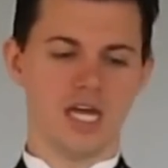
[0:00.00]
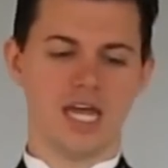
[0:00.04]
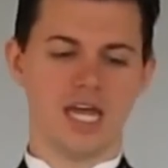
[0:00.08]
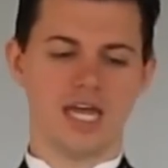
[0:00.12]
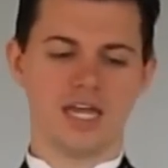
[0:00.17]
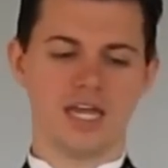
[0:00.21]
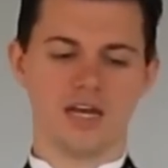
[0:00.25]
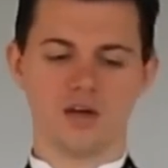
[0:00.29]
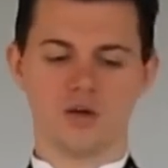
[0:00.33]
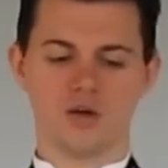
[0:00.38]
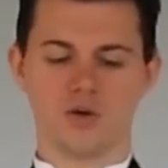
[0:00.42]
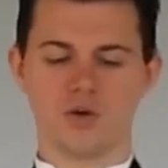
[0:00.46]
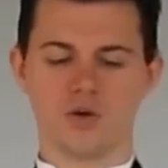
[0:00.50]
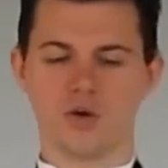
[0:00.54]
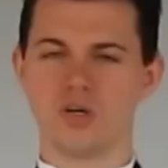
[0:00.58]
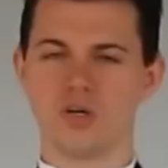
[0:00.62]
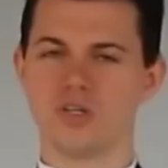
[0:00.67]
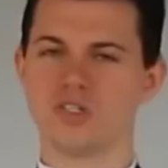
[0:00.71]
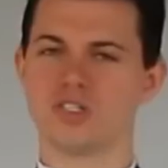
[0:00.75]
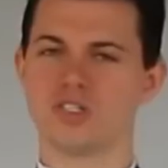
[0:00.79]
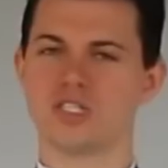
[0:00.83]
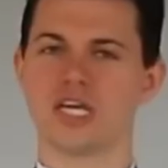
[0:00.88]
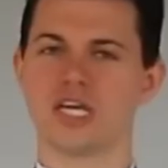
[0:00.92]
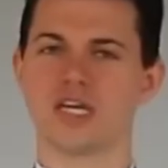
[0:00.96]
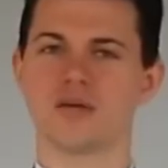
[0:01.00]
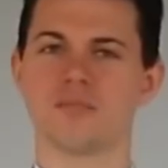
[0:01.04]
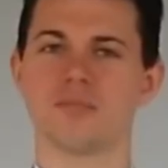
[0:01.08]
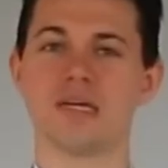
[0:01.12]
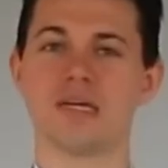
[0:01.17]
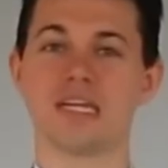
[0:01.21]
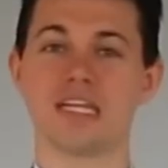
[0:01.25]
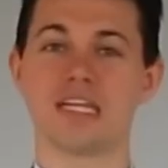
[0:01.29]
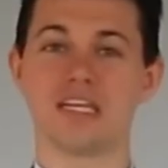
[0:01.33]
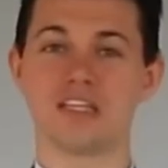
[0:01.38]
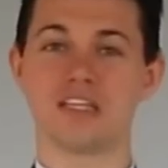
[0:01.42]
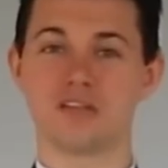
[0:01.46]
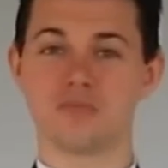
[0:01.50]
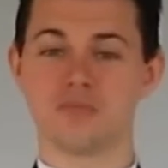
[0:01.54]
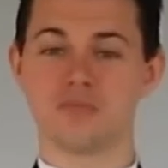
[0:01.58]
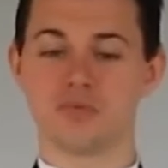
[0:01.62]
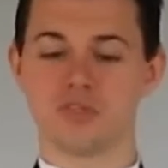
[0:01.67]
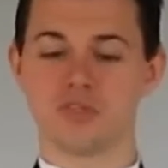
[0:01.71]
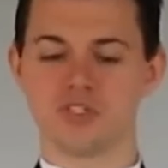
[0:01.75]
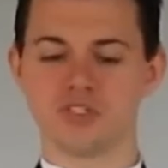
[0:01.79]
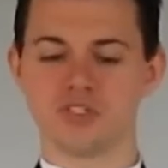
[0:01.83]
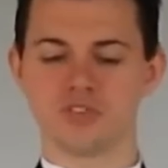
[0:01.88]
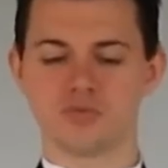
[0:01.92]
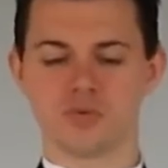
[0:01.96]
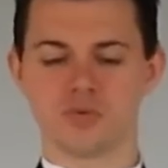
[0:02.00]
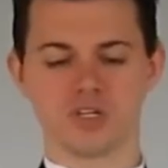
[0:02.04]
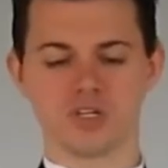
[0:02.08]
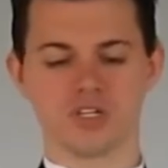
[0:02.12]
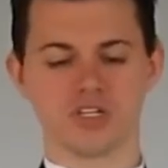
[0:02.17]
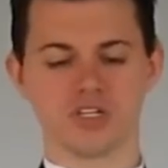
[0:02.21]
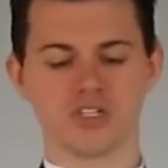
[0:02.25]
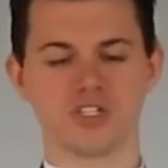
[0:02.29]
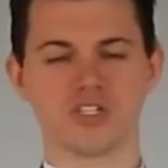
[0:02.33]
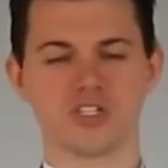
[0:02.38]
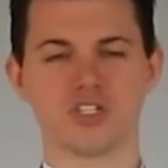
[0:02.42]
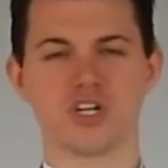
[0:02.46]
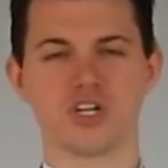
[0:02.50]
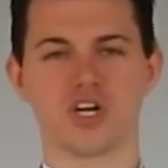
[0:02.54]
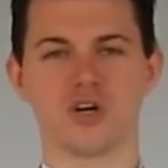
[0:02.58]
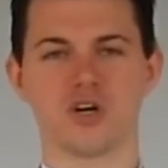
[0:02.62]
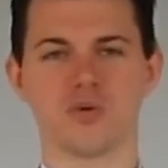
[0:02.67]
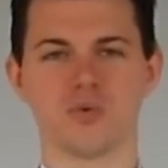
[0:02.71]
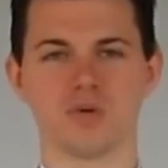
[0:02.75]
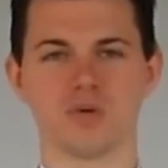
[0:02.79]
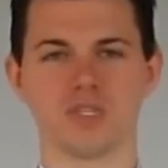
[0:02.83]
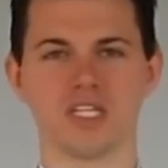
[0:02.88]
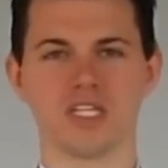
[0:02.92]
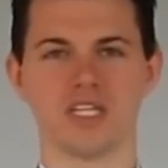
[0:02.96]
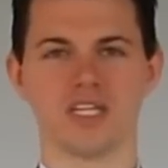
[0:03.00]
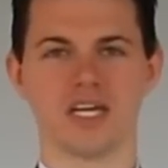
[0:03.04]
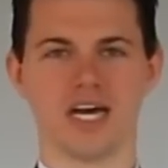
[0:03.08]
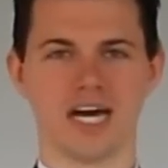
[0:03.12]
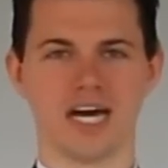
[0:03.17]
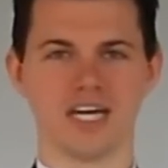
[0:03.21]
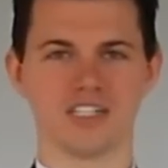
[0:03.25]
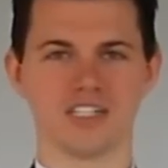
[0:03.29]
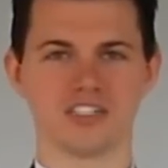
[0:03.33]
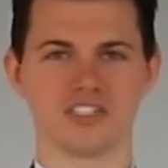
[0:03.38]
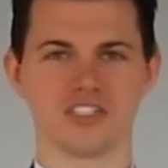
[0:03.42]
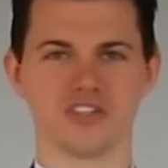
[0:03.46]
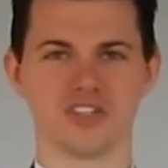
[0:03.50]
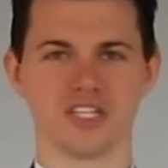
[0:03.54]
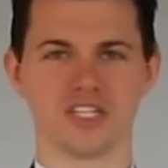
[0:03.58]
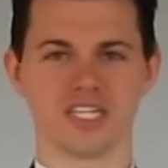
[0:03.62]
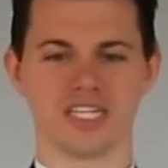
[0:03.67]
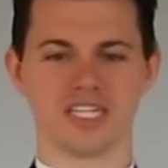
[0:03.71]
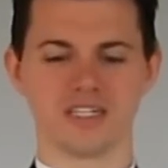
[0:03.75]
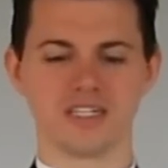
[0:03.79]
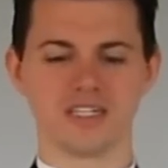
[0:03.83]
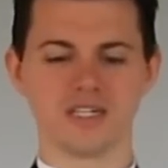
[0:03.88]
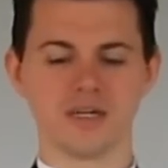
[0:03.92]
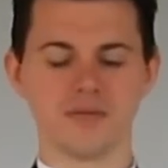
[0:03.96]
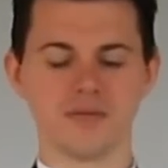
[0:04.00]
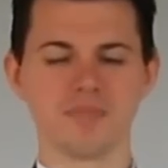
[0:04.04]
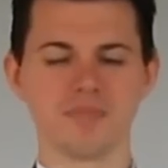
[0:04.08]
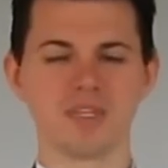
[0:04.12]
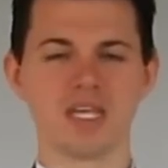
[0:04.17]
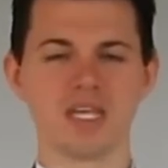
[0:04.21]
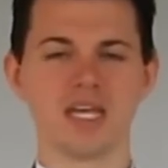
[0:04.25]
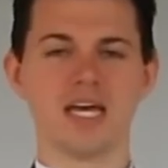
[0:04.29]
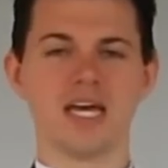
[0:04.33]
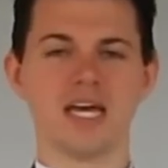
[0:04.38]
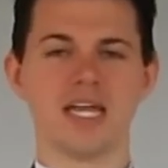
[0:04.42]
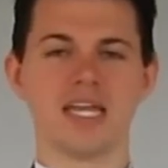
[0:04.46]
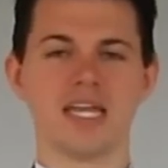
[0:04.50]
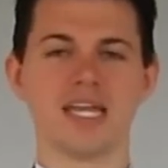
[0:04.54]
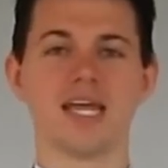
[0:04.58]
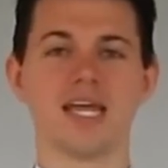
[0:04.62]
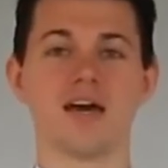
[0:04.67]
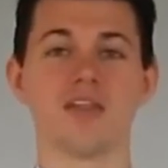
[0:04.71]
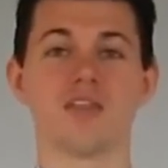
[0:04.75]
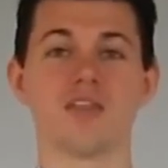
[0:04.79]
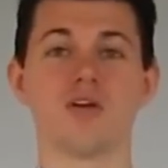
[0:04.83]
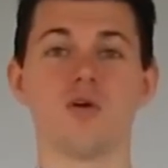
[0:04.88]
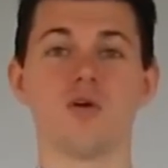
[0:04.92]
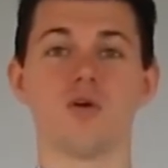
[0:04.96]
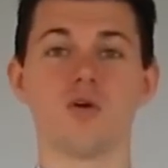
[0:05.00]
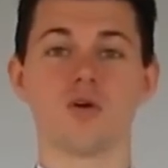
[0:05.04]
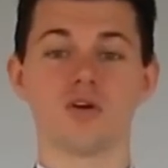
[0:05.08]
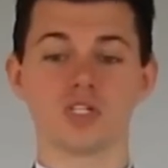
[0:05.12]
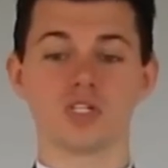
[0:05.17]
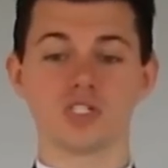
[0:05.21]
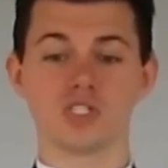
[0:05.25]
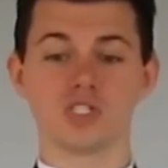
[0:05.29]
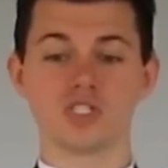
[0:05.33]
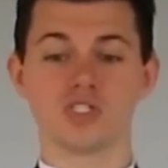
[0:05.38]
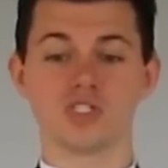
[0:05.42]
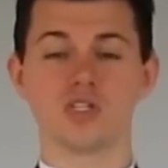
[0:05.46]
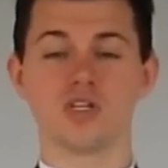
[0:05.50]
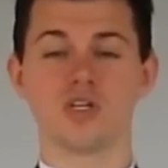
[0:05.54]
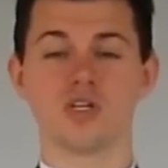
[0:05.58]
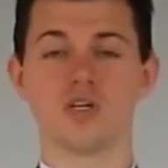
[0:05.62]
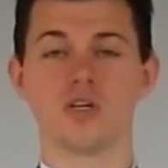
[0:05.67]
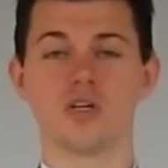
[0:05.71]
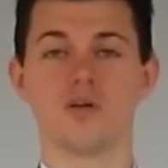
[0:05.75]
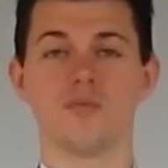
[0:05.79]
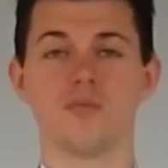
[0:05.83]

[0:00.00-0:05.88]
And of course, like many of the balloons, we're going to start with the nozzle end. Now the horse,